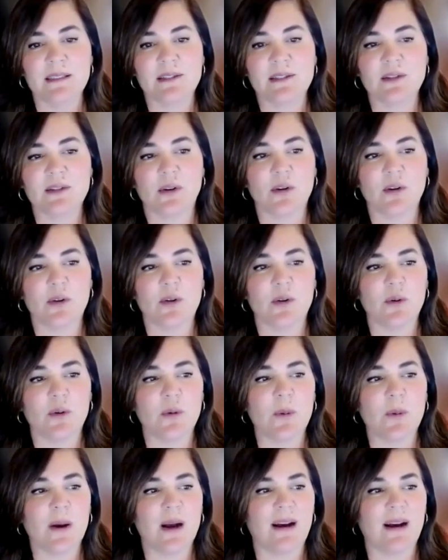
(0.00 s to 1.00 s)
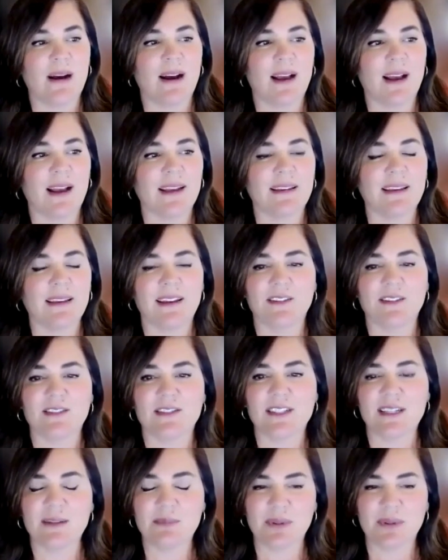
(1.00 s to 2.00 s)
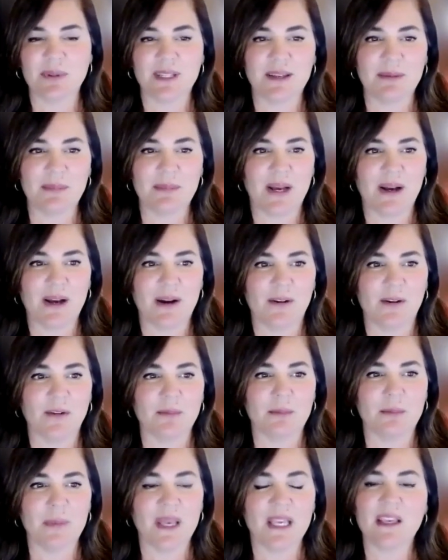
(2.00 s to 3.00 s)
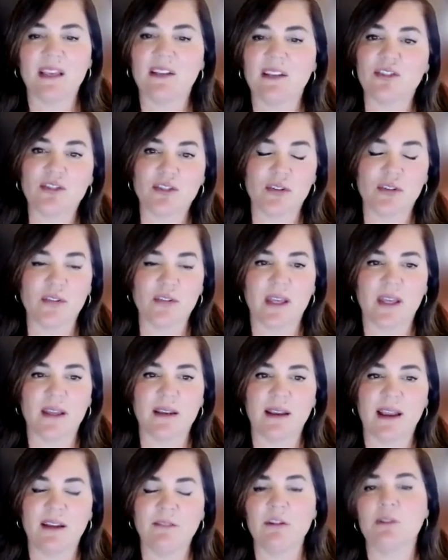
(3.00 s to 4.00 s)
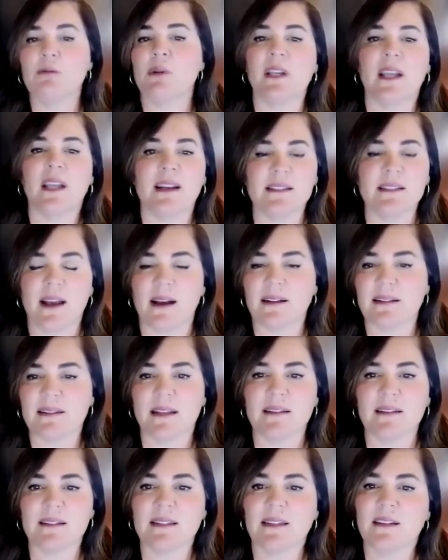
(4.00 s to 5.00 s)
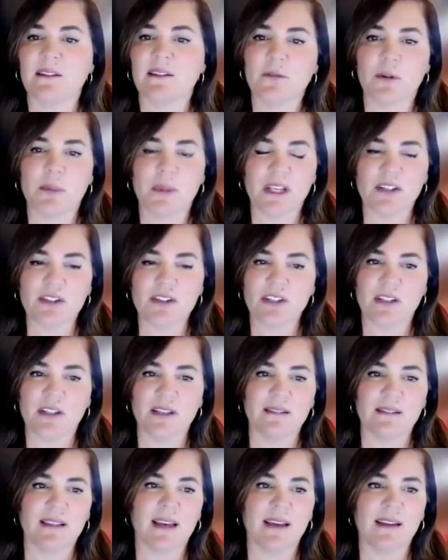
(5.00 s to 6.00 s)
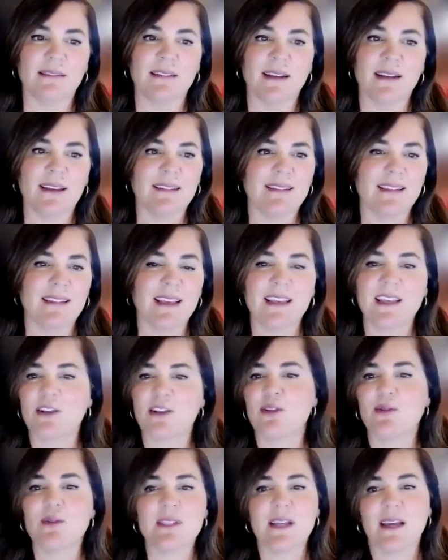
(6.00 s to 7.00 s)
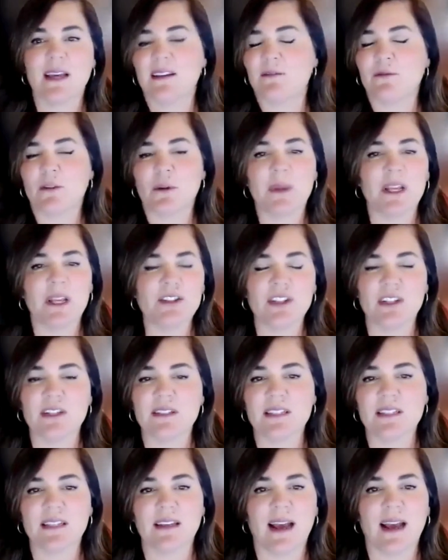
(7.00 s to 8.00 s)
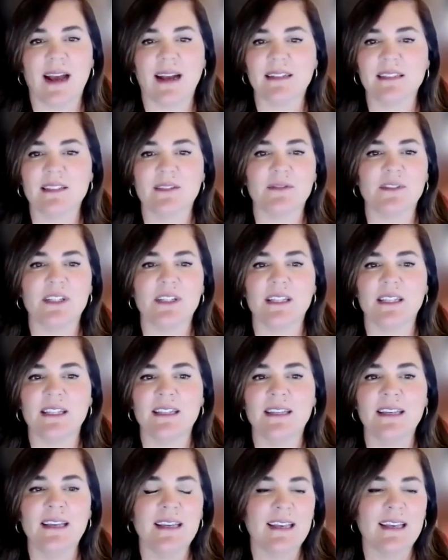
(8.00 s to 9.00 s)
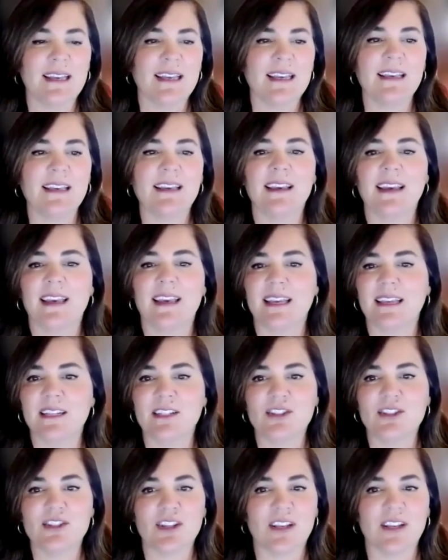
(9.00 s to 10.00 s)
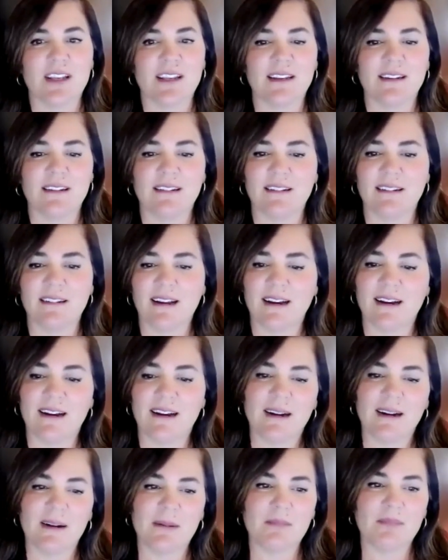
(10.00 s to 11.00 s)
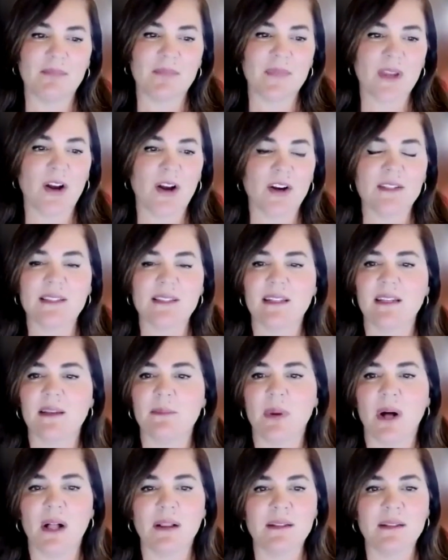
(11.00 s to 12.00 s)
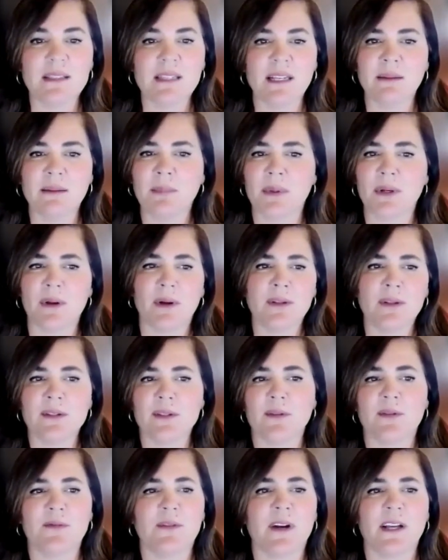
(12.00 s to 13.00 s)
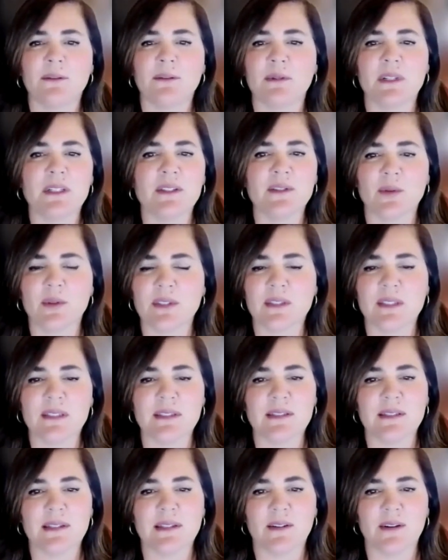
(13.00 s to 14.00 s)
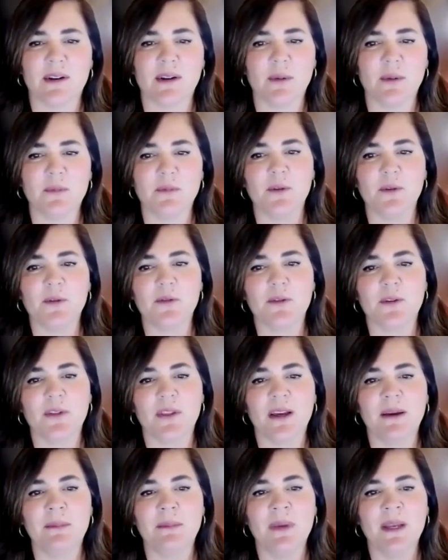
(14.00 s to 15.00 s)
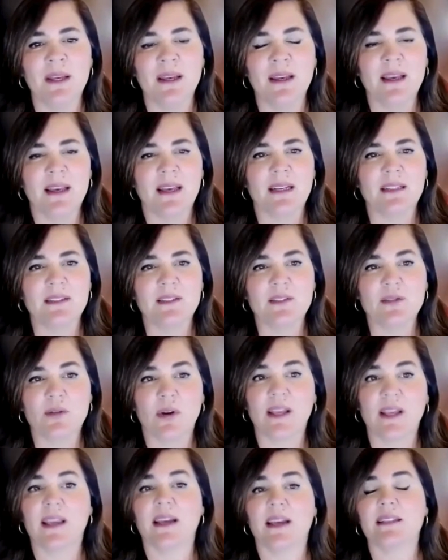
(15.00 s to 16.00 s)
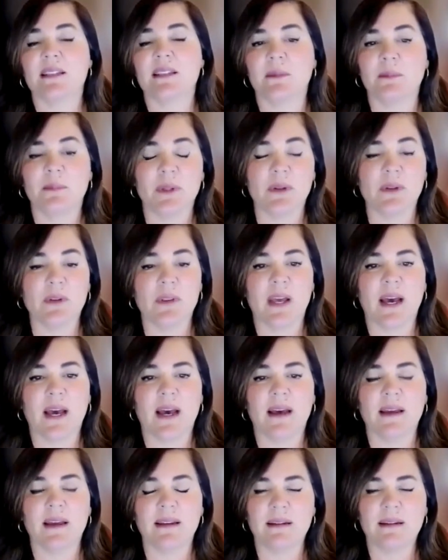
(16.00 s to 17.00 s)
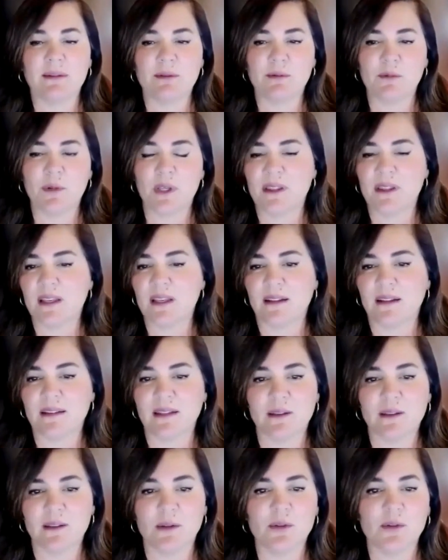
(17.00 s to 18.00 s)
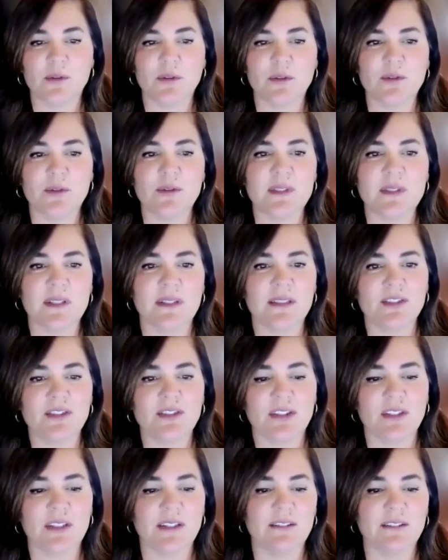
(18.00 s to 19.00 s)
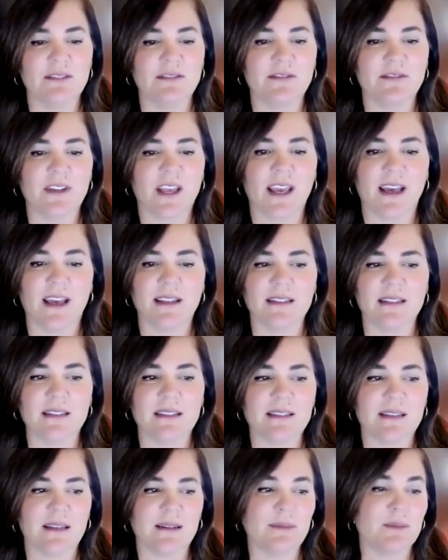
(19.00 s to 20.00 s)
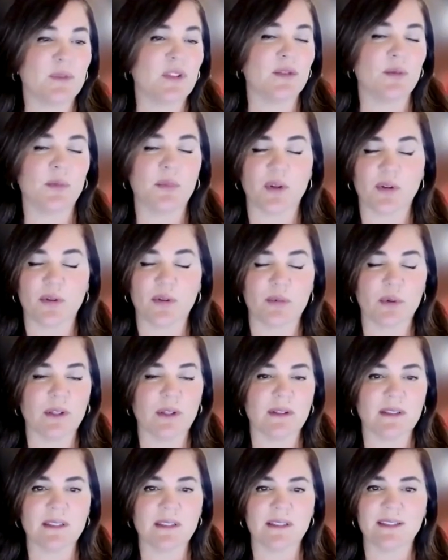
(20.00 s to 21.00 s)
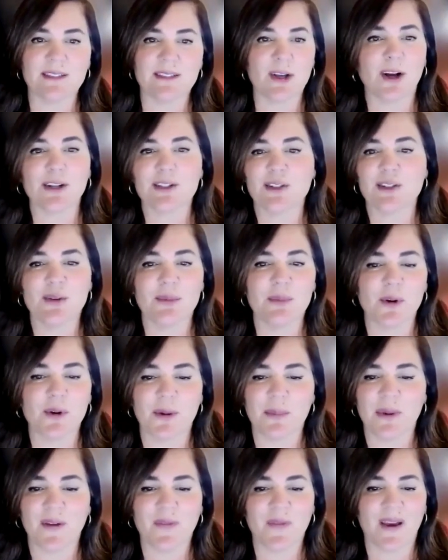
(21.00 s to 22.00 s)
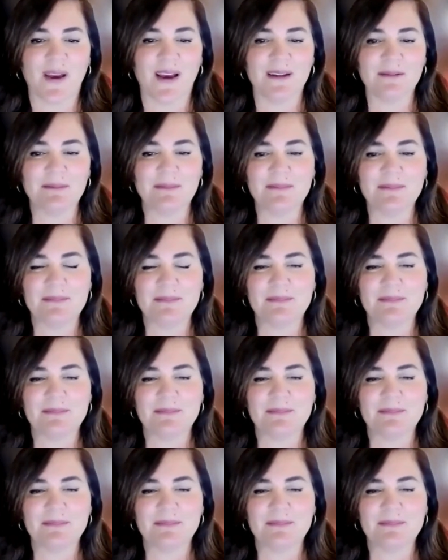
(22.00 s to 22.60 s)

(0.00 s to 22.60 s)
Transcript: So I care deeply about making sure that everyone has access to information, that they can use that information to actively engage in our city politic, but also find resources that are helpful for them. And so I get to build that with the LA Local News Initiative, and I'm super thrilled to talk to you more about that.